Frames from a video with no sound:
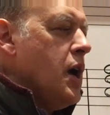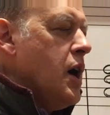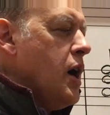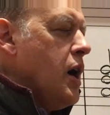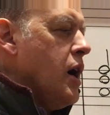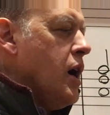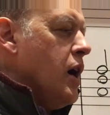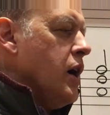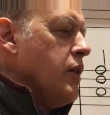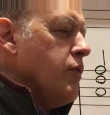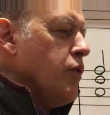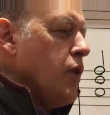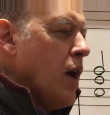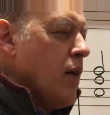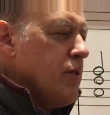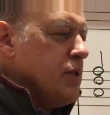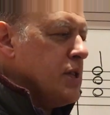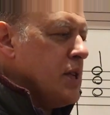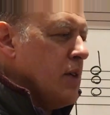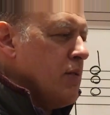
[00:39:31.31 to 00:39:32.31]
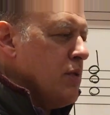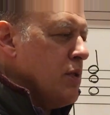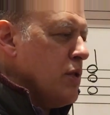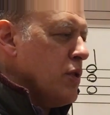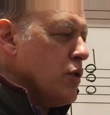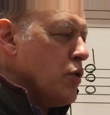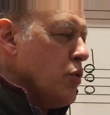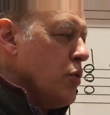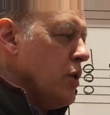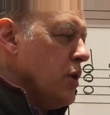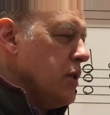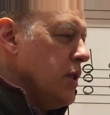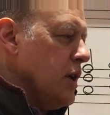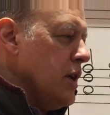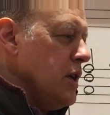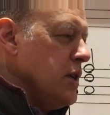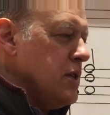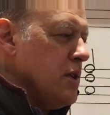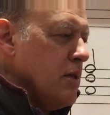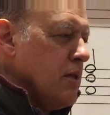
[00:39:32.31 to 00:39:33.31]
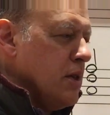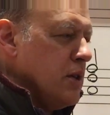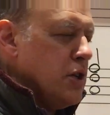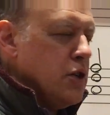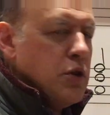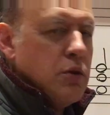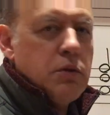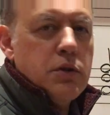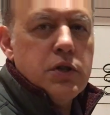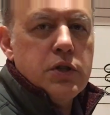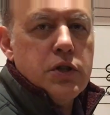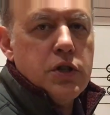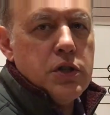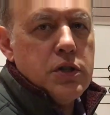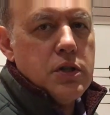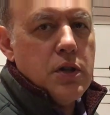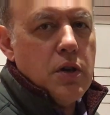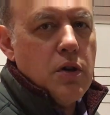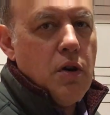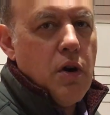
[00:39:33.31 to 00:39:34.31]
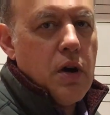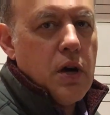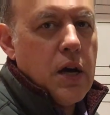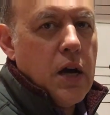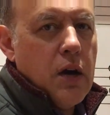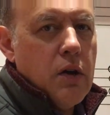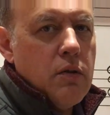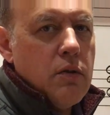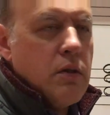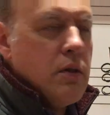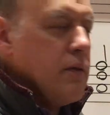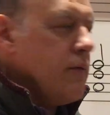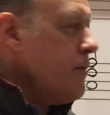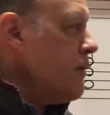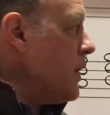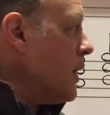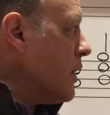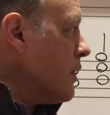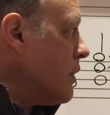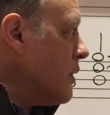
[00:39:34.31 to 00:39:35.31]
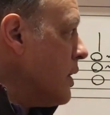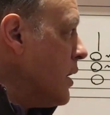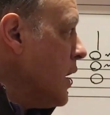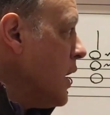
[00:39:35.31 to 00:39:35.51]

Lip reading: If we have a seventh chord, the easy thing to do is just to knock out the fifth.